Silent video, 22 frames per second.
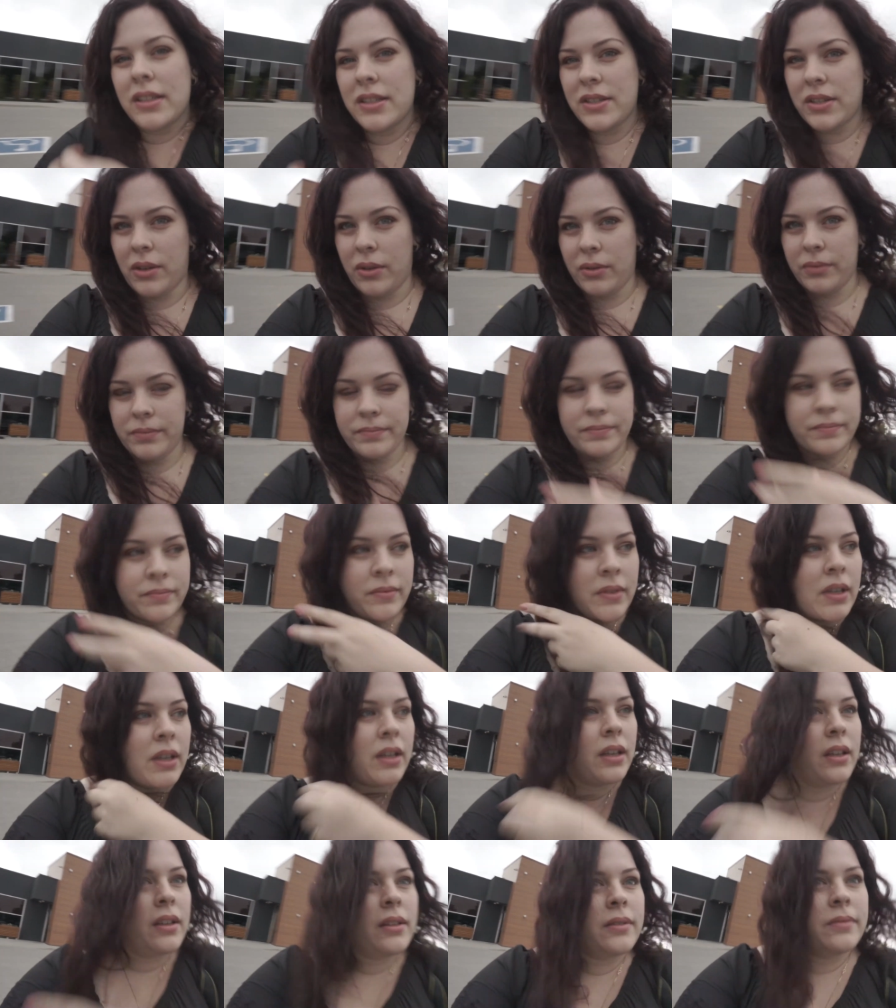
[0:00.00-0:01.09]
So
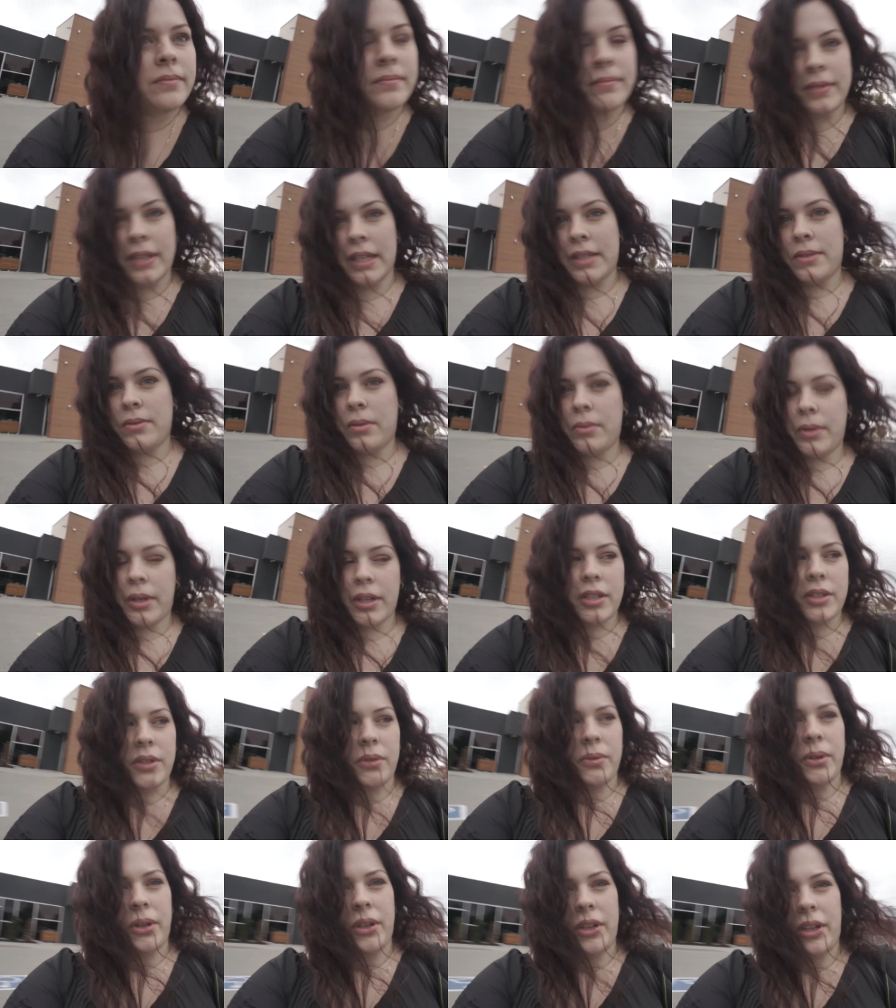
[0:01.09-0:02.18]
that's what we're gonna
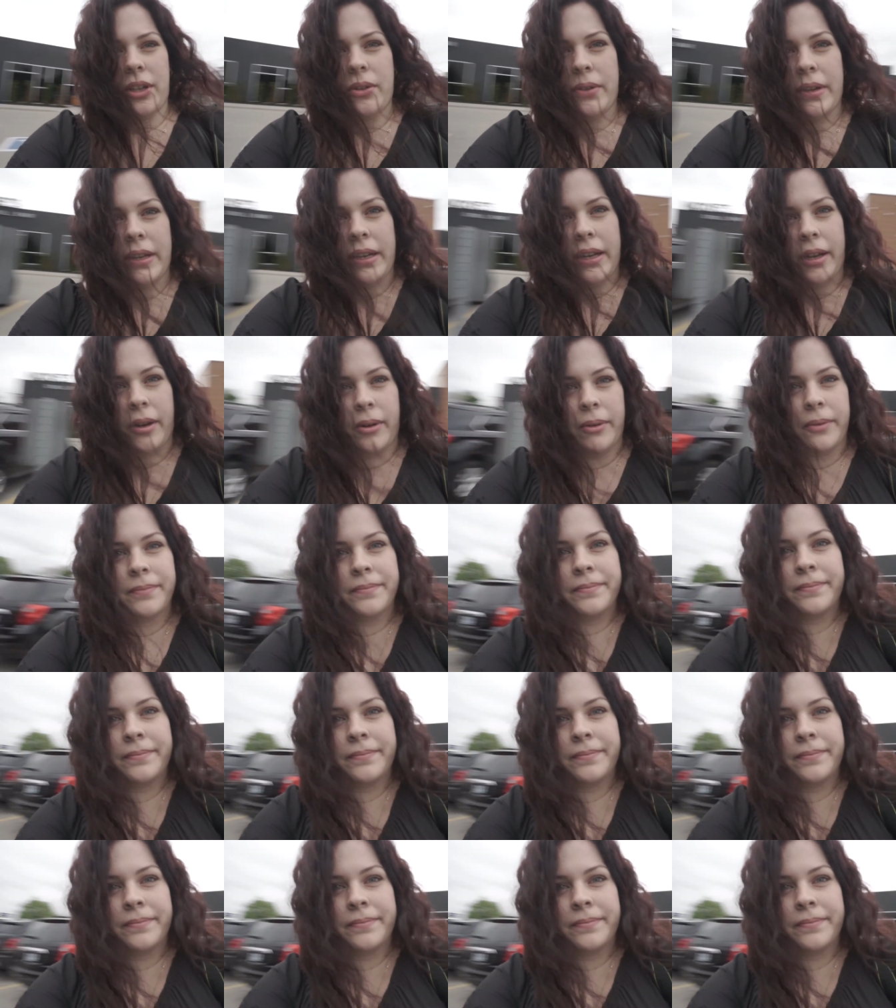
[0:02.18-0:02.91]
do. We're gonna go in now.